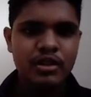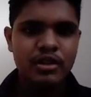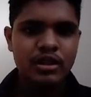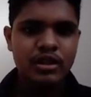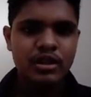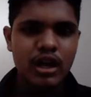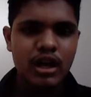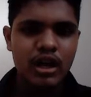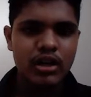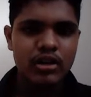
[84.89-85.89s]

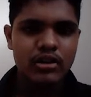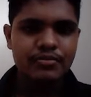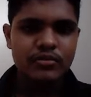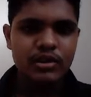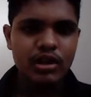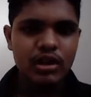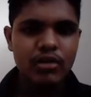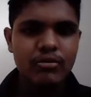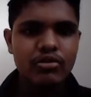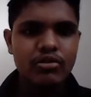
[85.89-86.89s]
And coming to
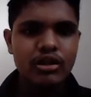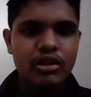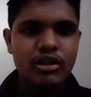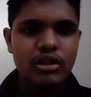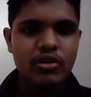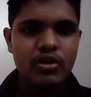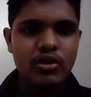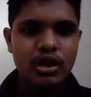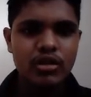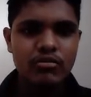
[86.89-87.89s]
the theory of the
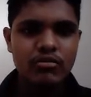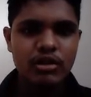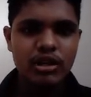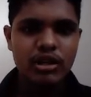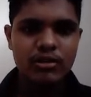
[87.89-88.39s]
experiment,